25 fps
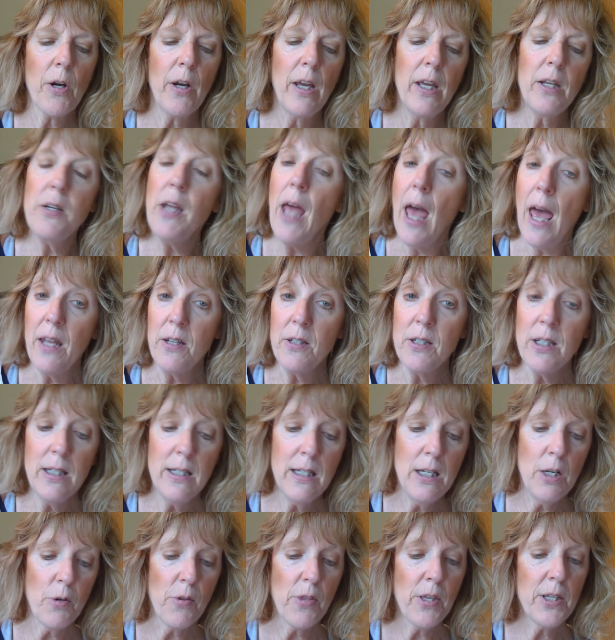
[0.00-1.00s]
and
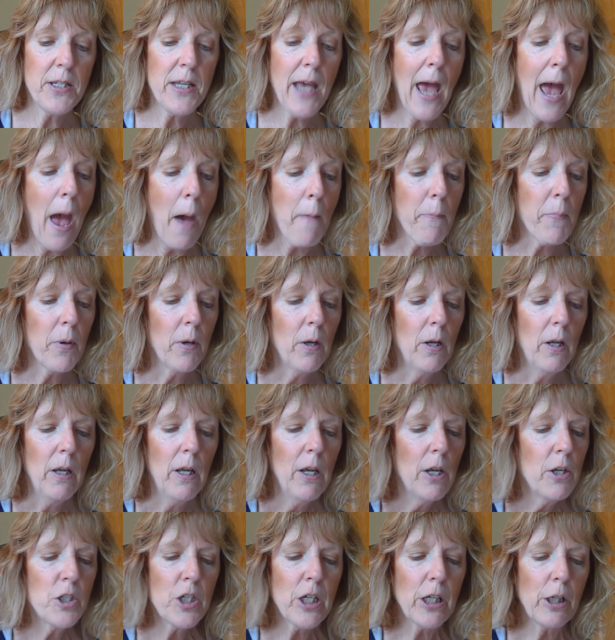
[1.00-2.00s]
ended near the top.
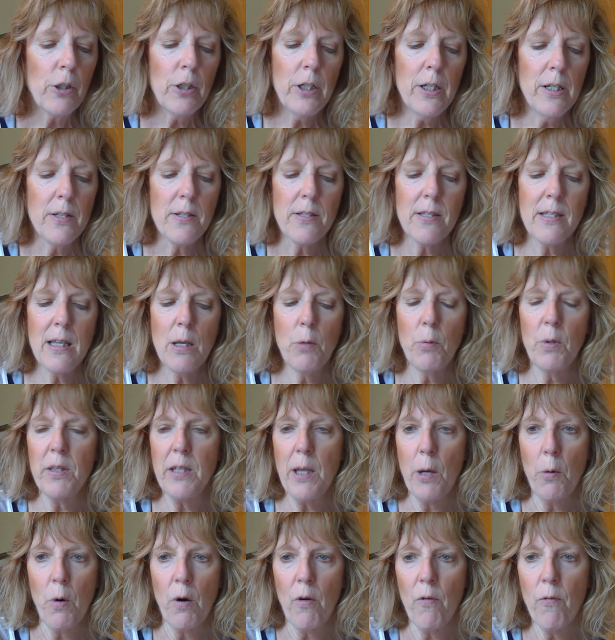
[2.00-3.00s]
She couldn't see what
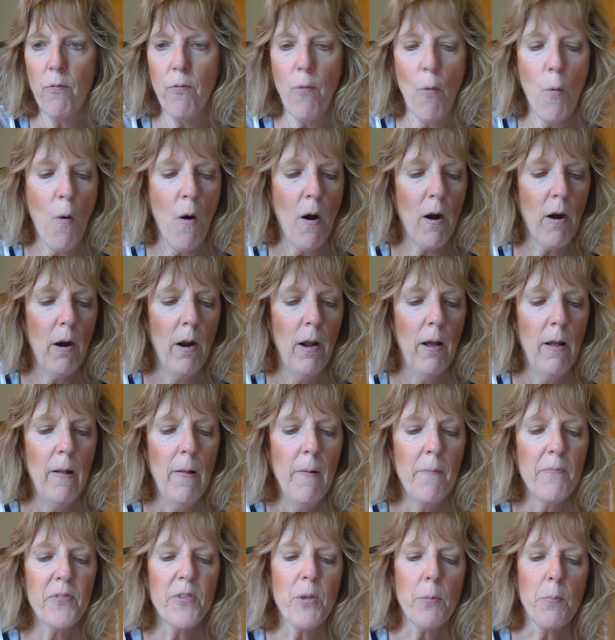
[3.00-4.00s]
they were for.
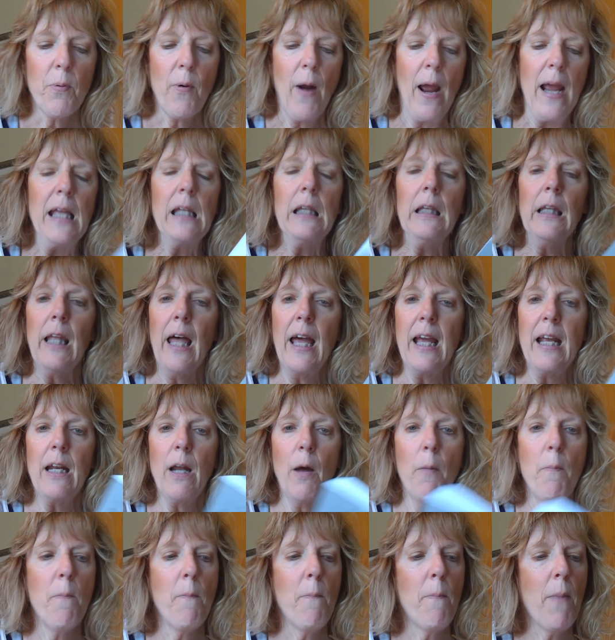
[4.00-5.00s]
The bright light
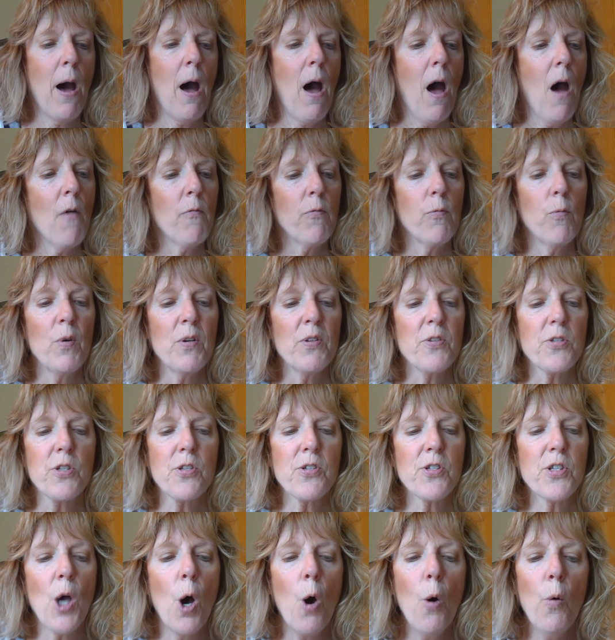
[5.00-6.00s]
above was
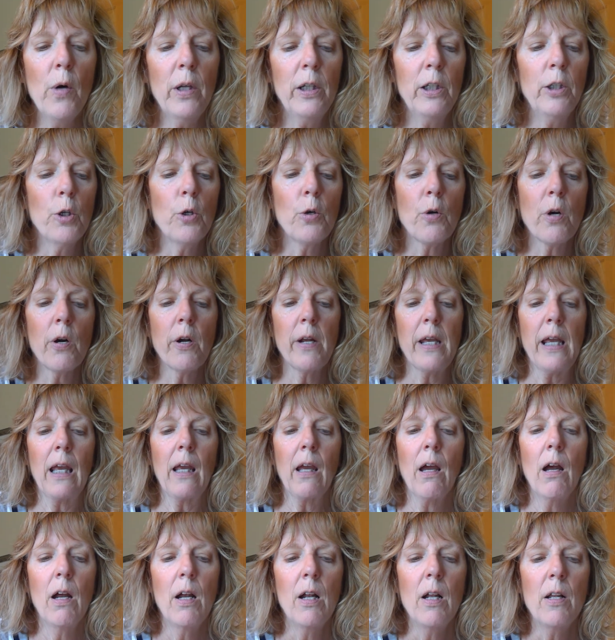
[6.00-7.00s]
so
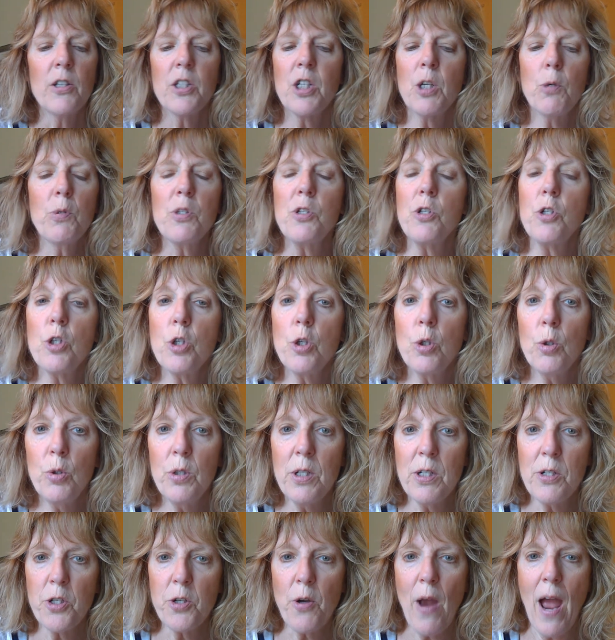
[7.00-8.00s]
alluring, she was too
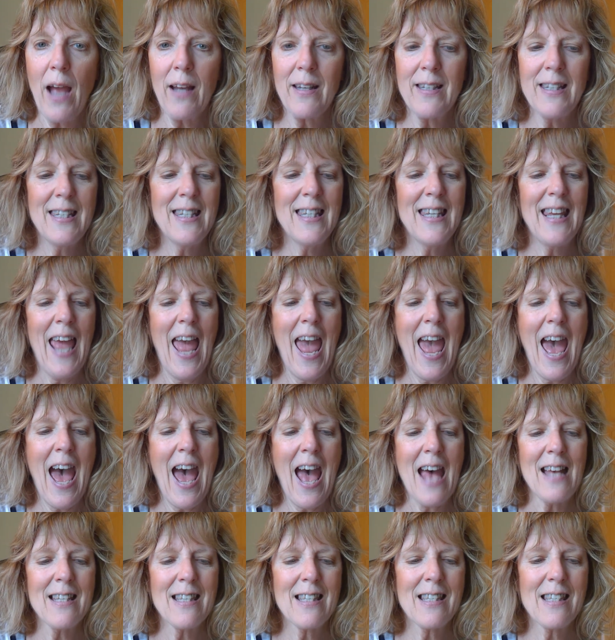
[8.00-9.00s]
distracted to
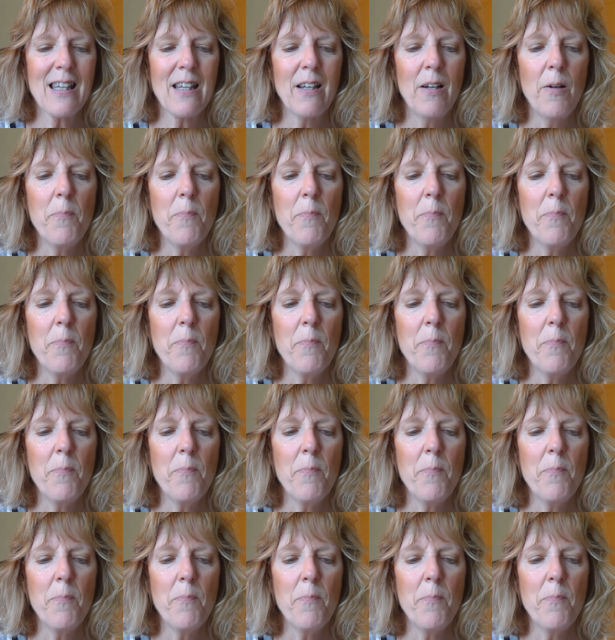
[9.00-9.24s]
ask.